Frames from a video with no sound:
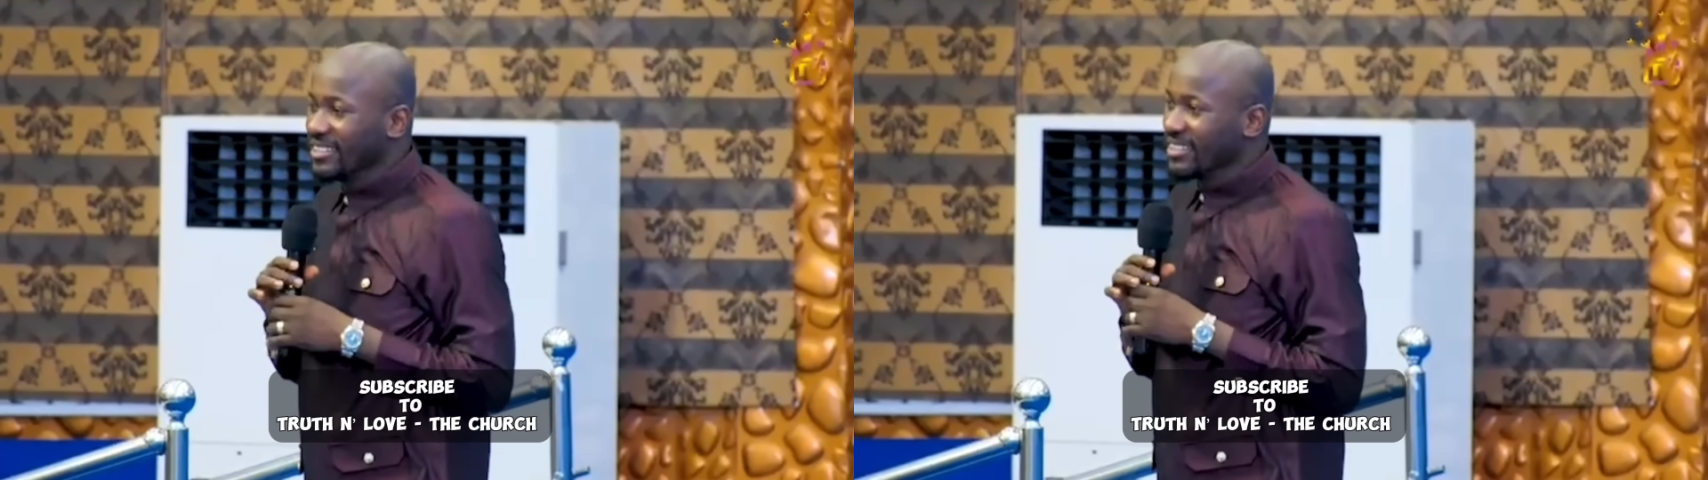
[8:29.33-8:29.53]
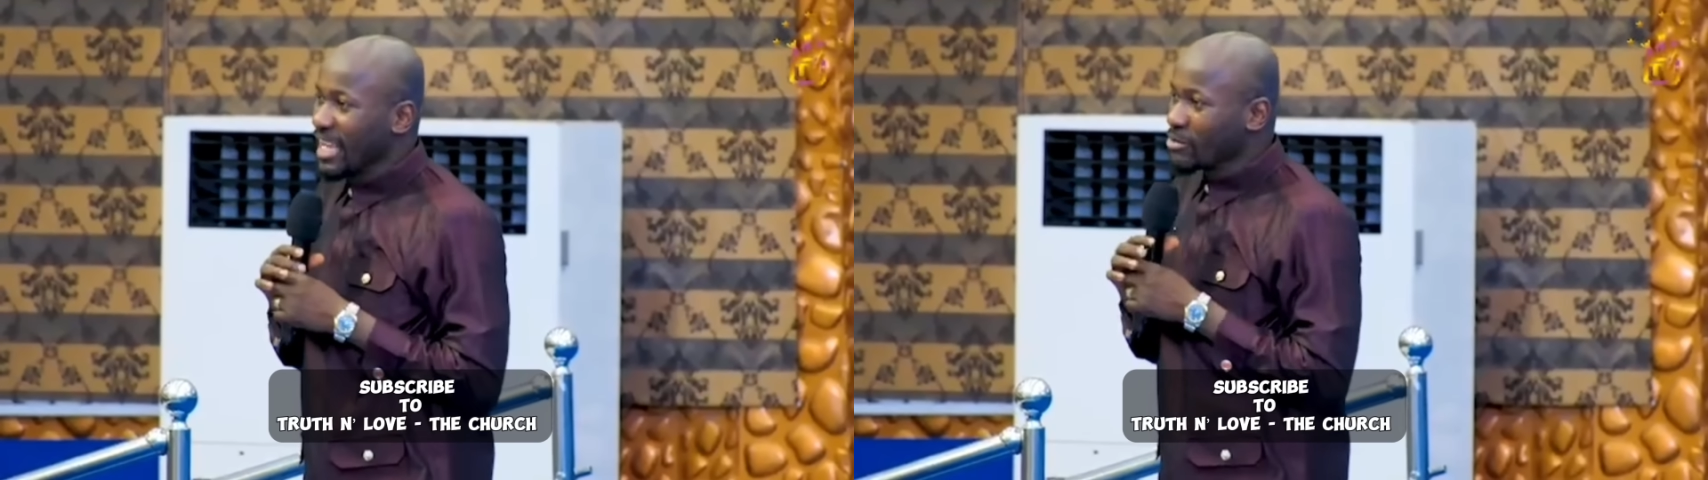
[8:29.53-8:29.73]

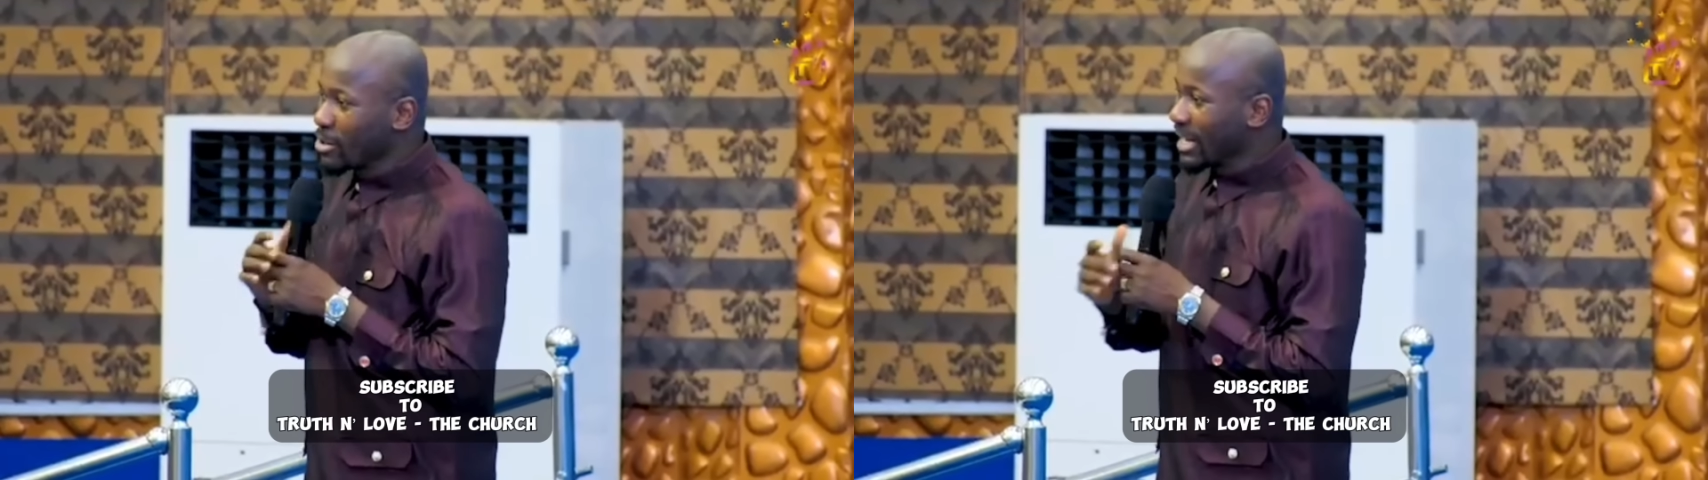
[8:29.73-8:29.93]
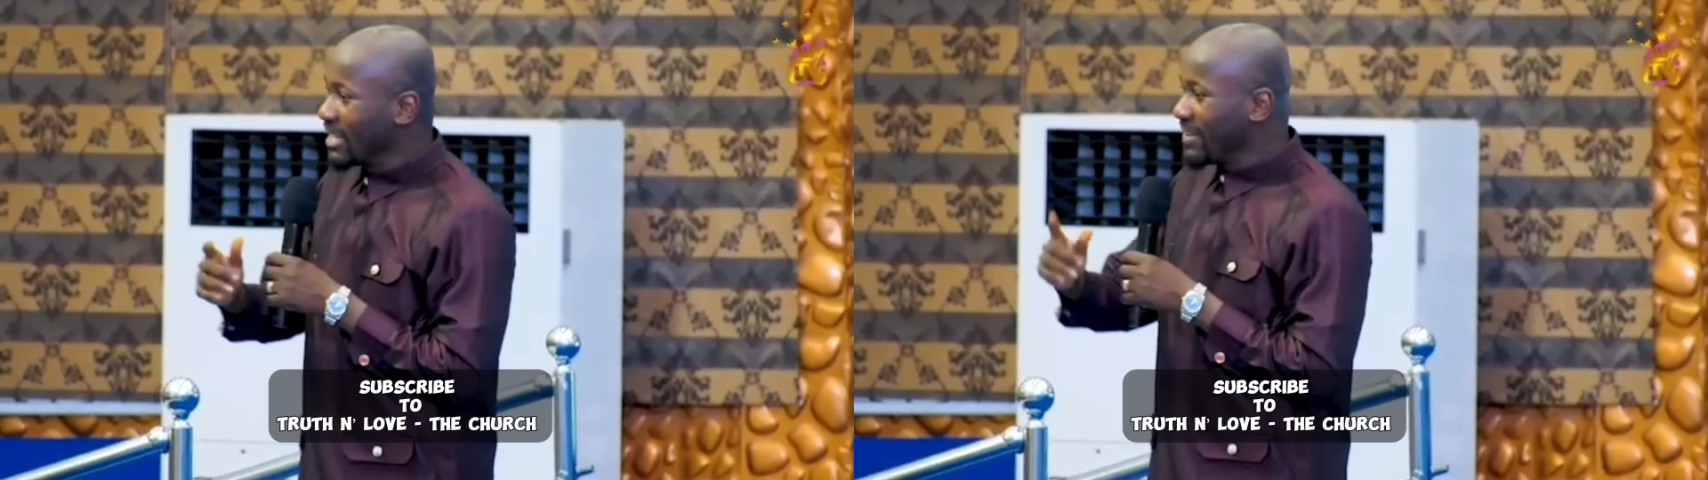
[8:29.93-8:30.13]
That's why you
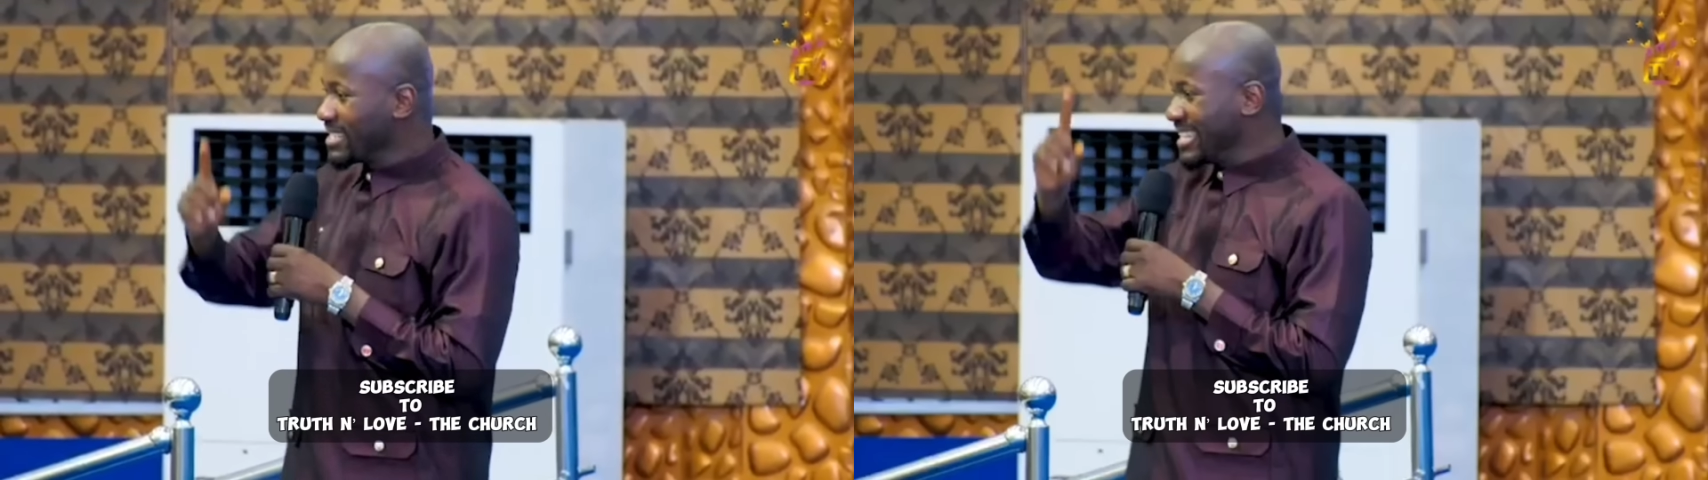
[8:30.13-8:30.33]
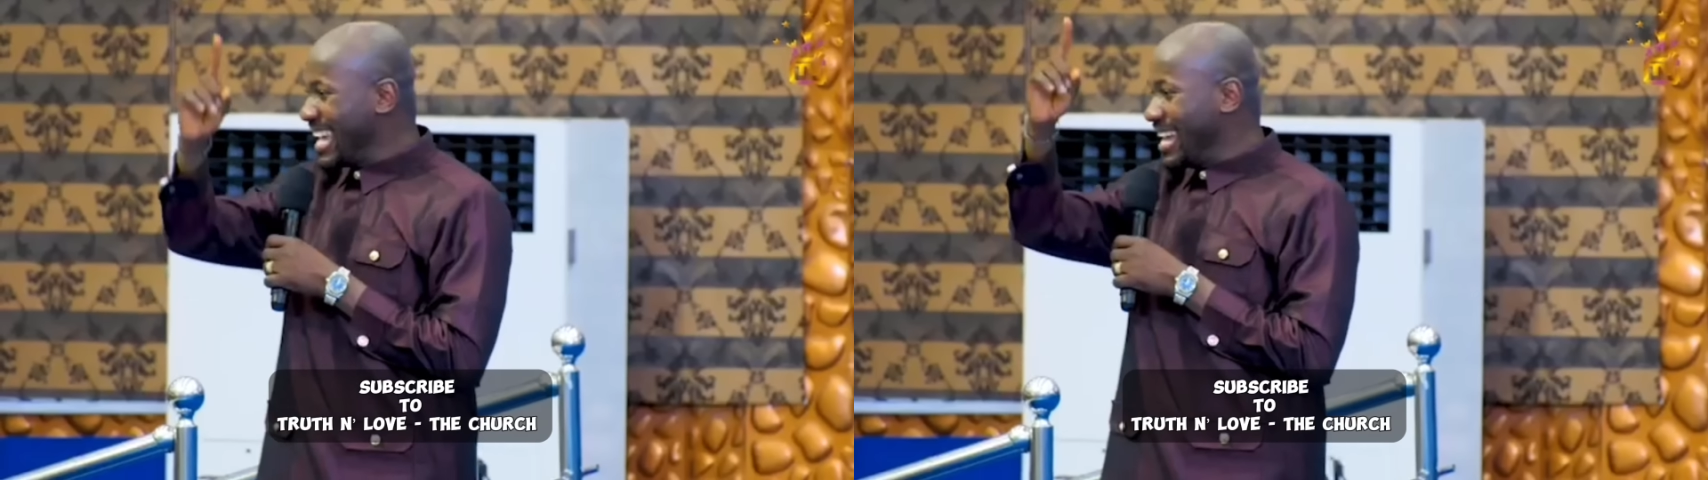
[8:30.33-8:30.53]
can never
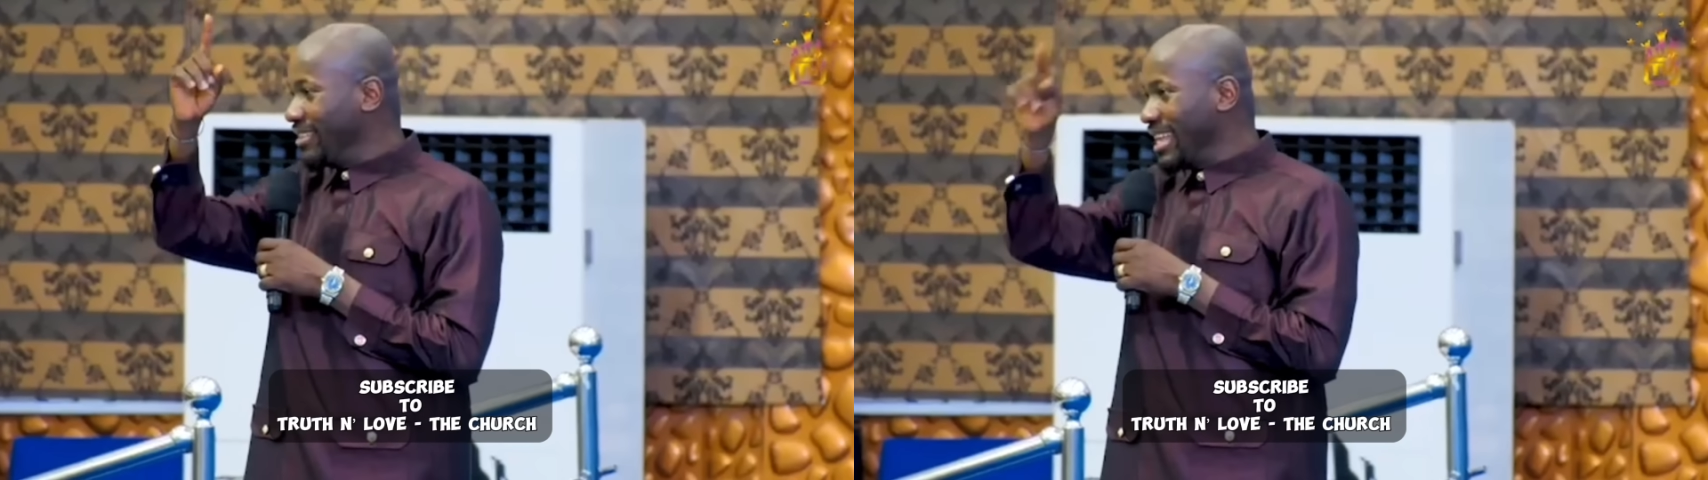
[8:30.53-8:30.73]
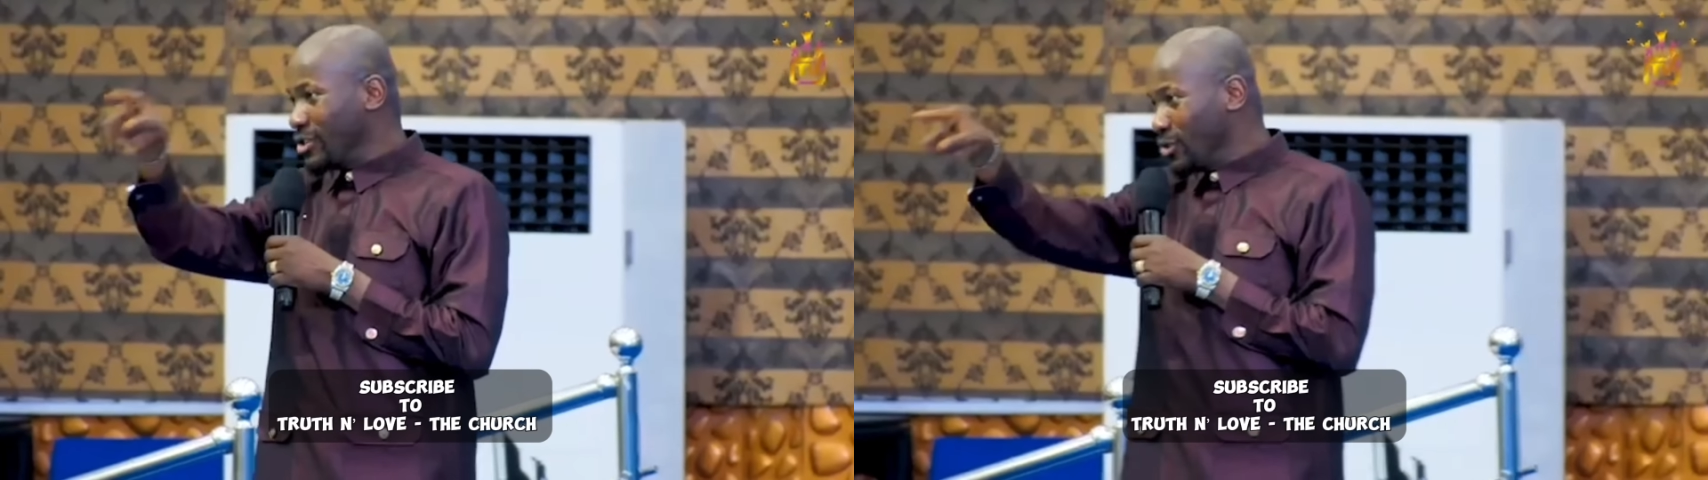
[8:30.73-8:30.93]
see elders